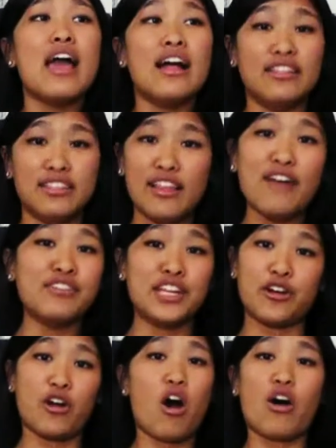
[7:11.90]

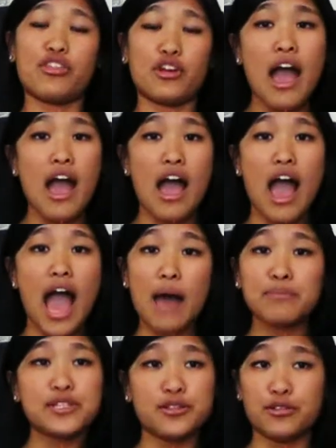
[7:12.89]
lovelier author.
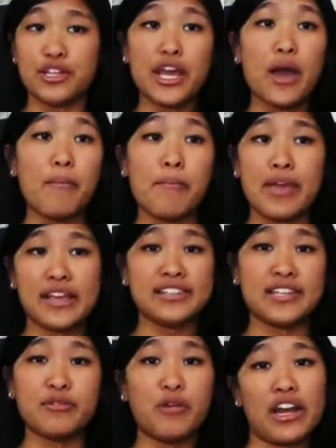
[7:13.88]
Absolutely
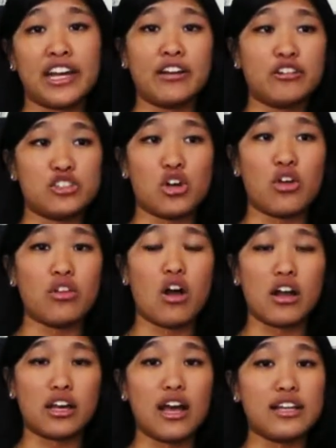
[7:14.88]
amazing writing on John
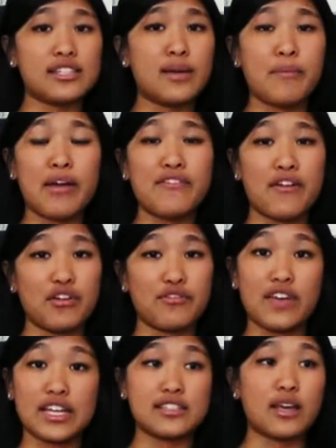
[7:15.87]
Locke. Some of my favorite
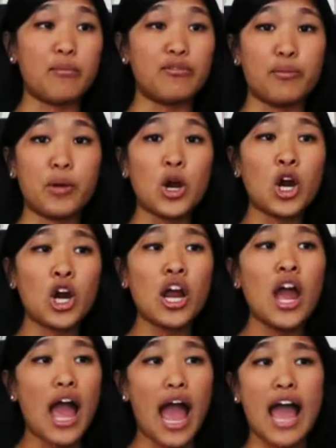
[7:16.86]
fics come from her,
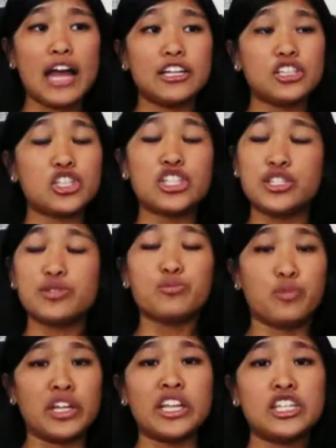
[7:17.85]
and she's
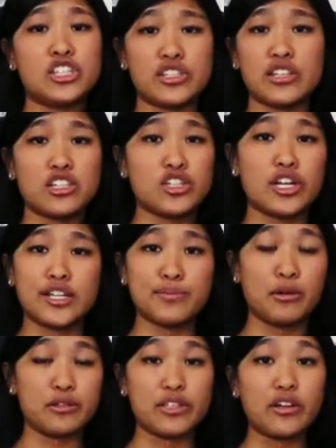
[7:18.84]
really just such a nice
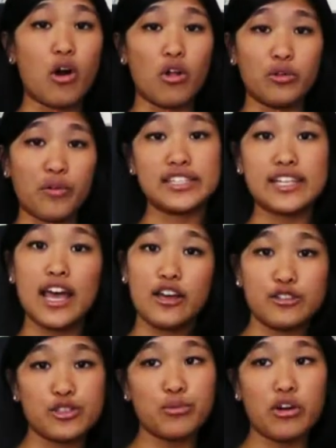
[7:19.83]
person all around. So I
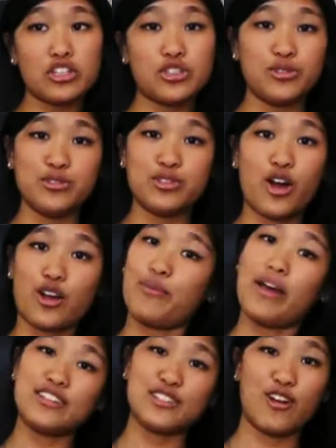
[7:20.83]
also want to talk
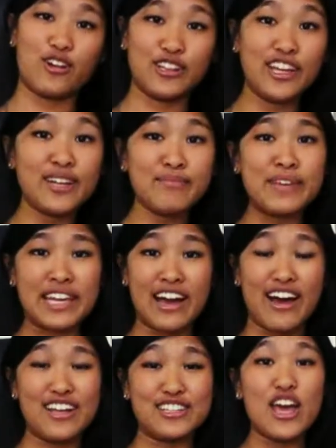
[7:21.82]
about Song Lin,
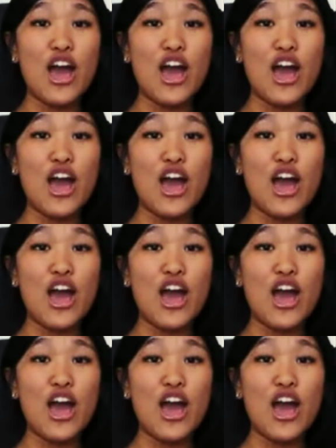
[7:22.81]
because